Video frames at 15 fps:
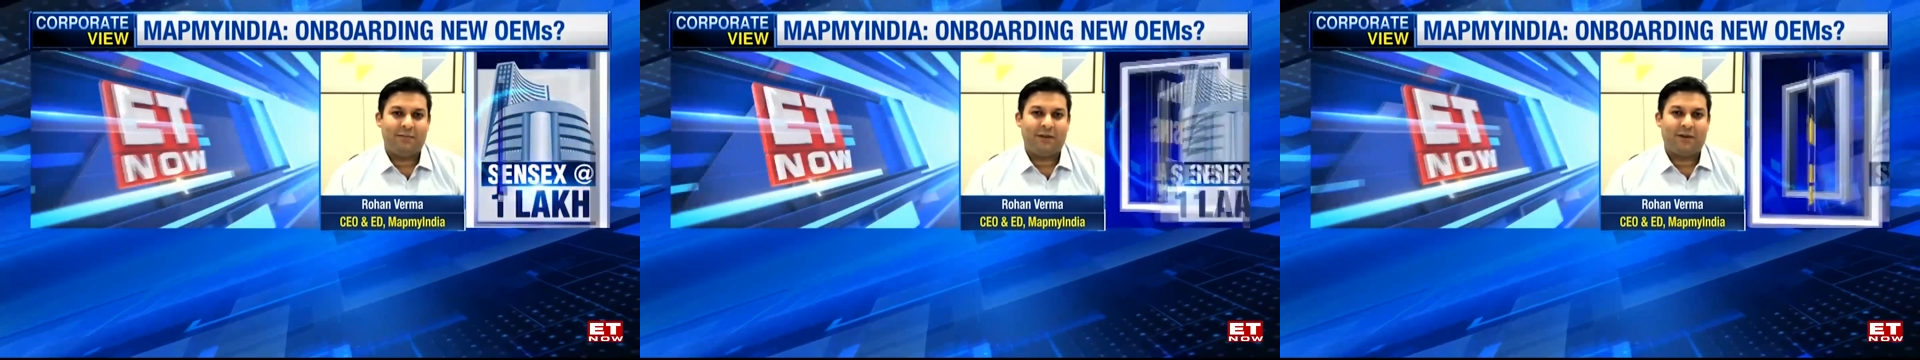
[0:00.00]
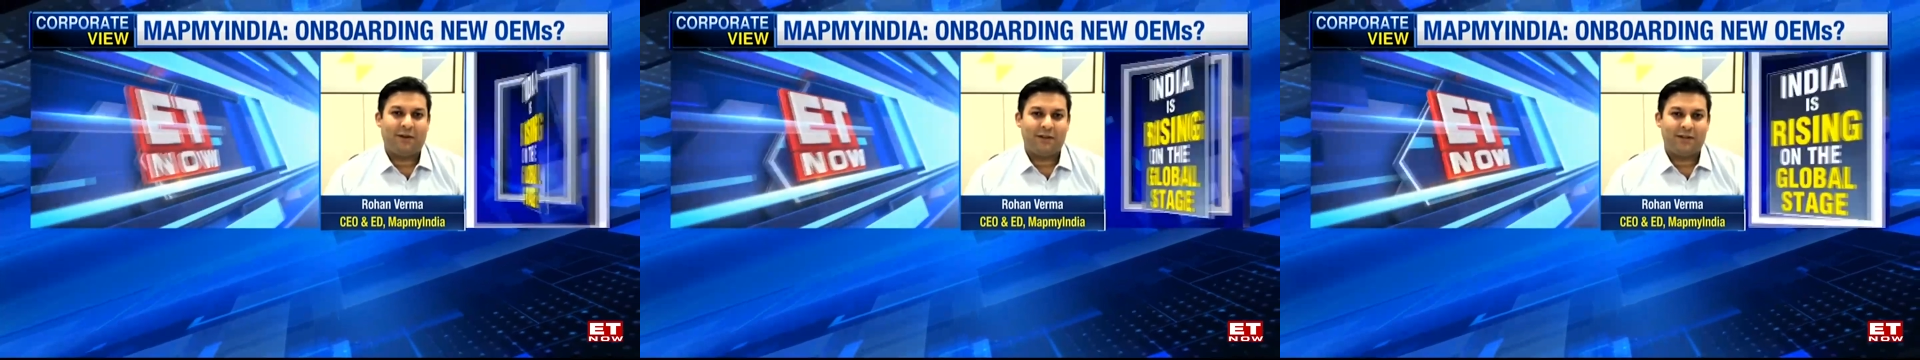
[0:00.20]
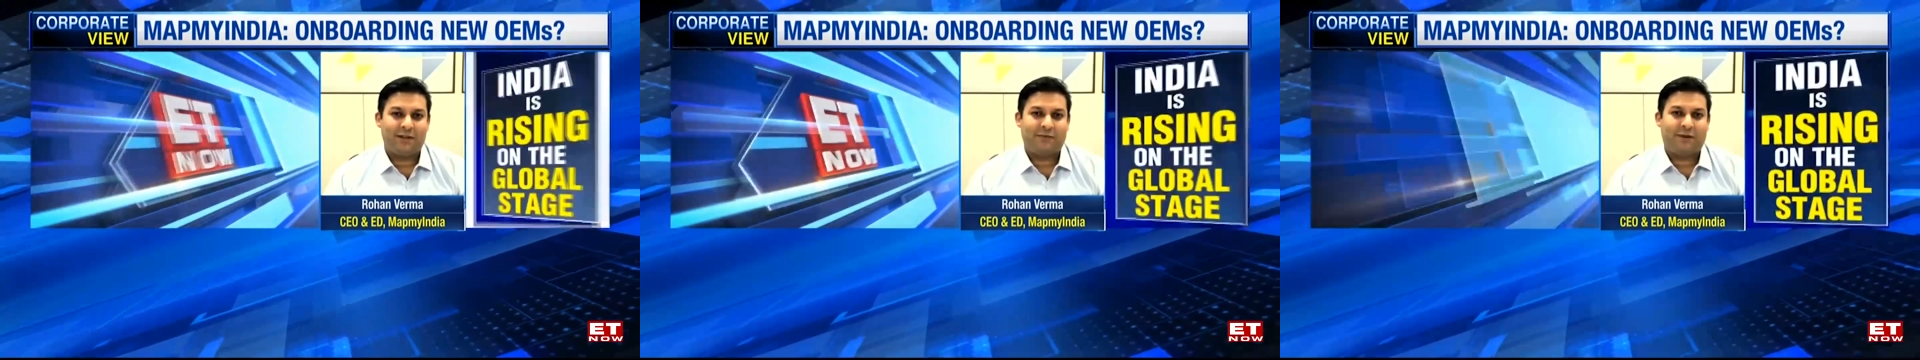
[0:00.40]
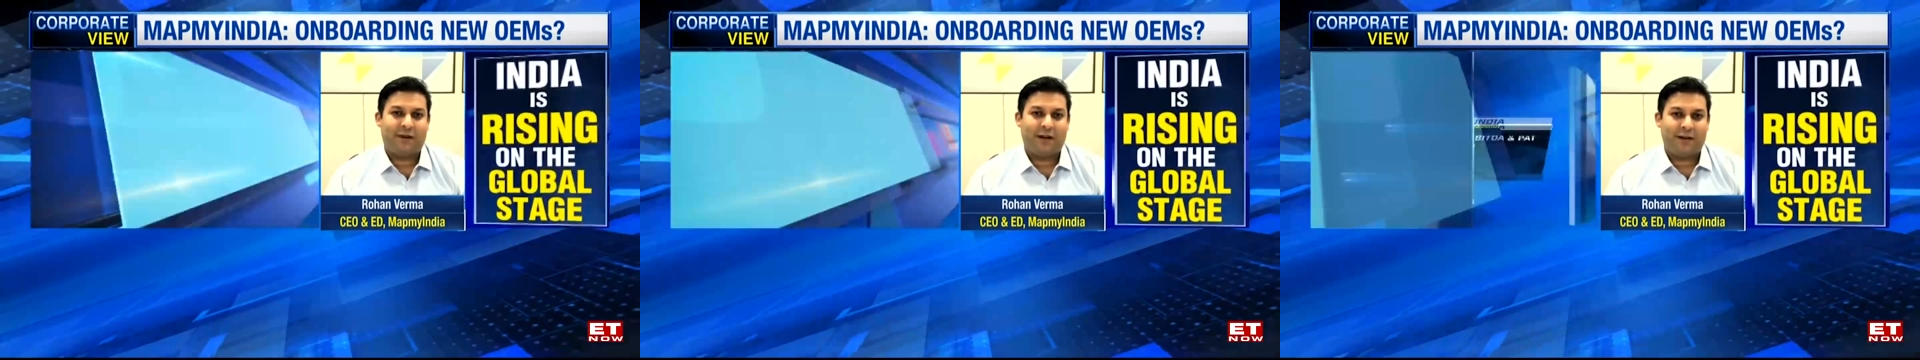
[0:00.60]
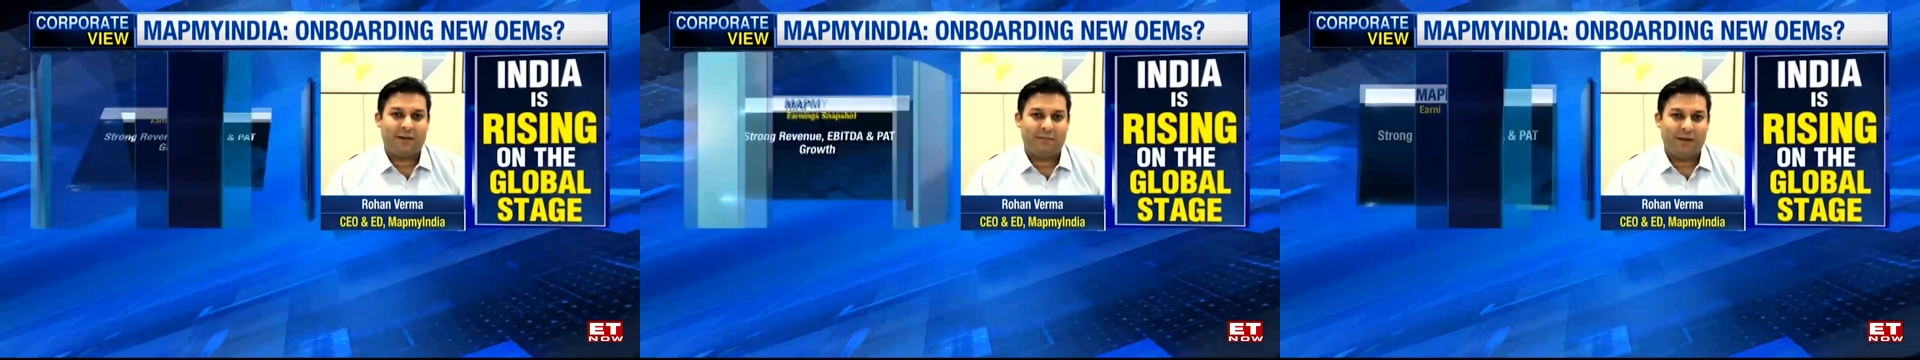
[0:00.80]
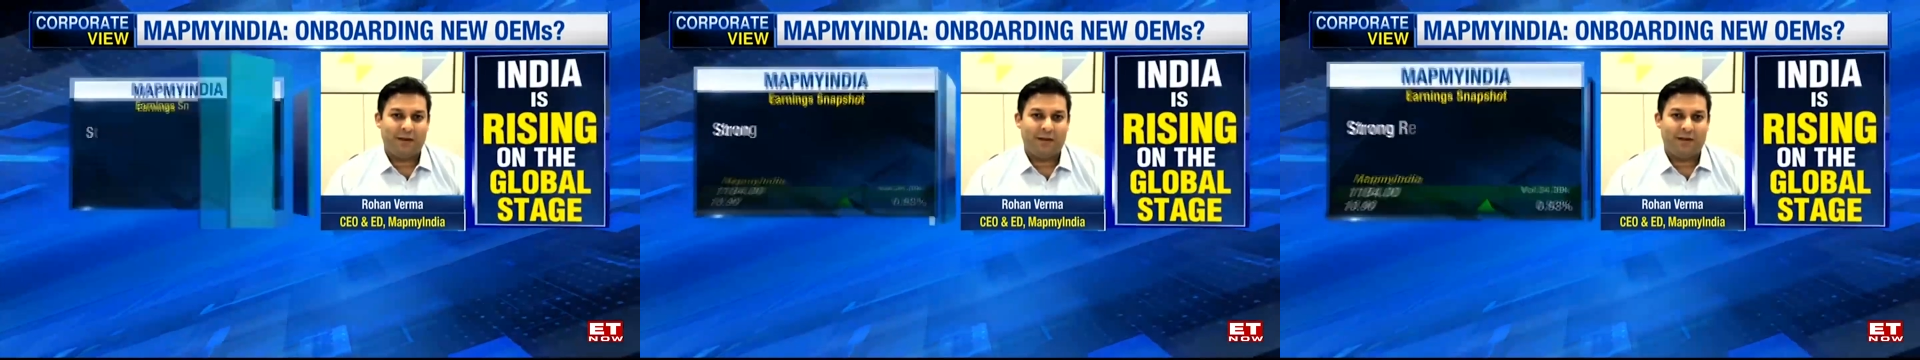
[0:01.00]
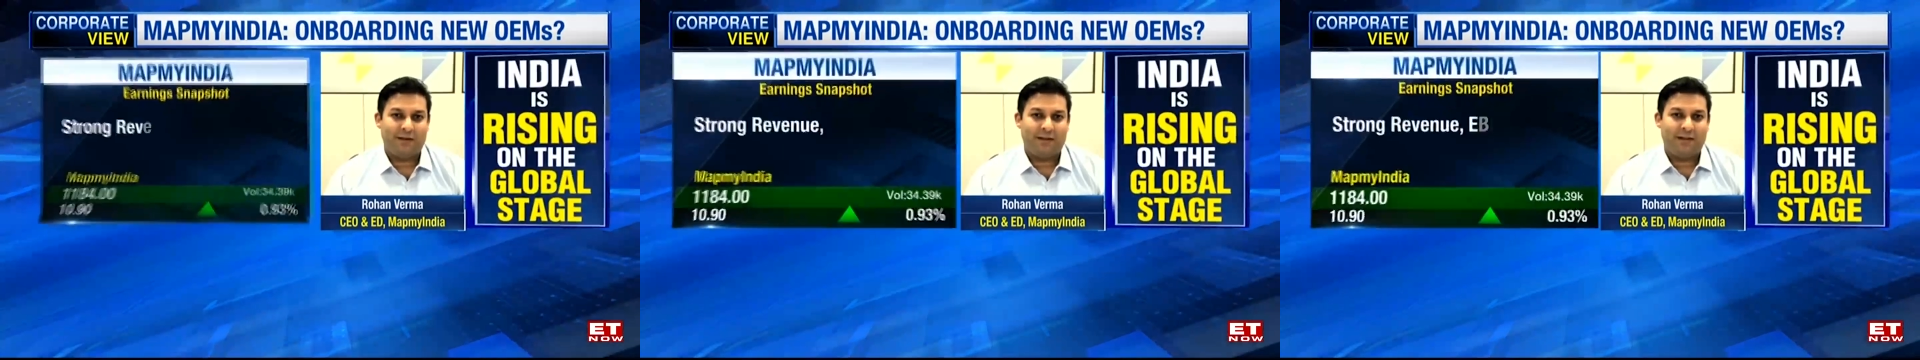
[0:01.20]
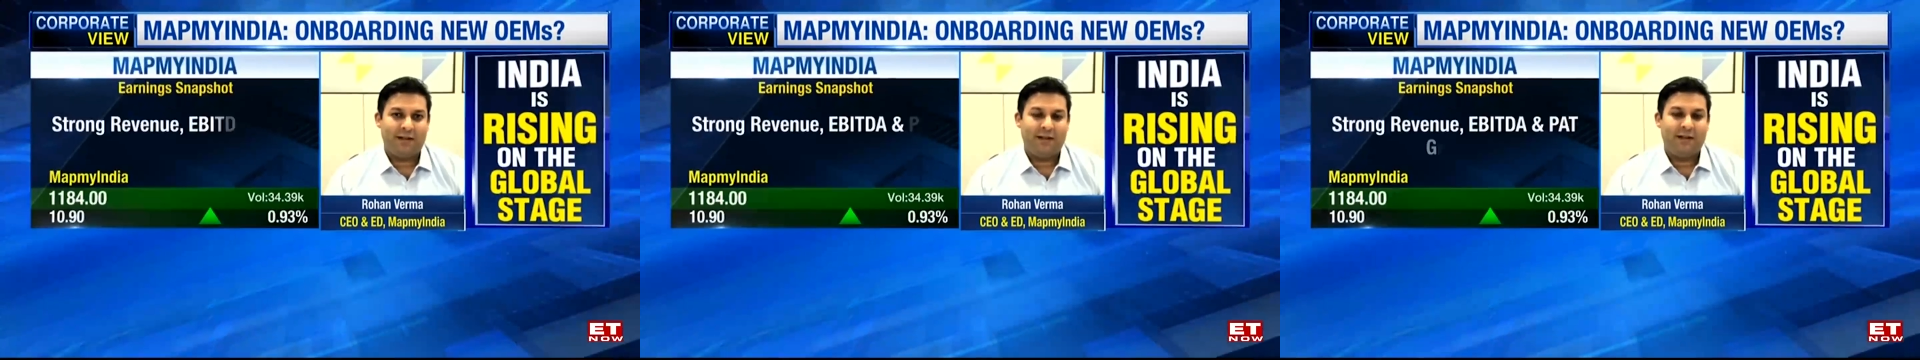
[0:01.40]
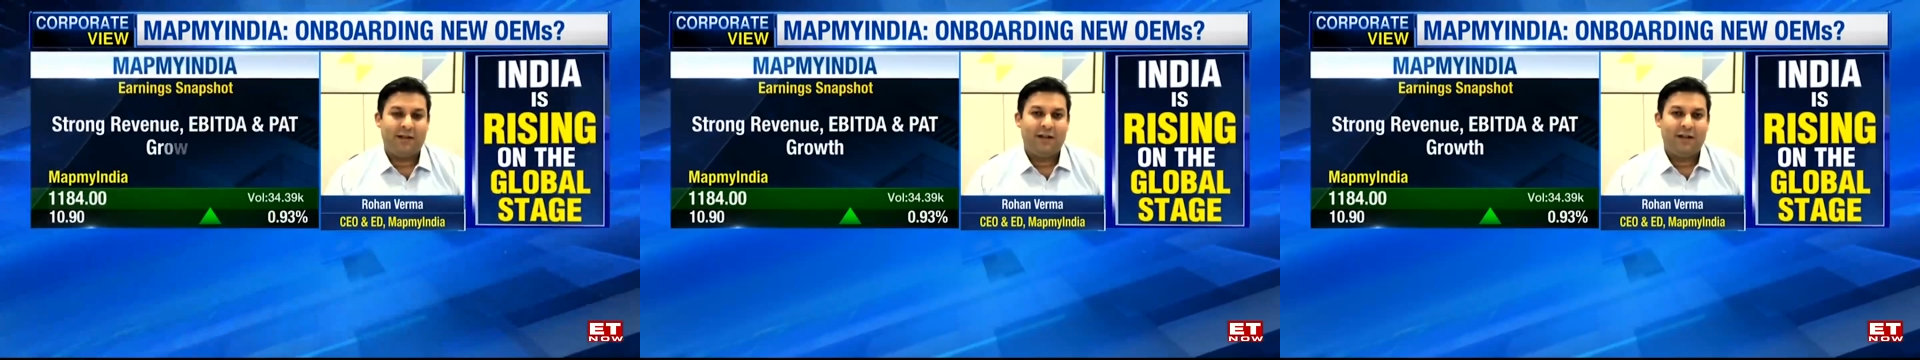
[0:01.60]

because of our ability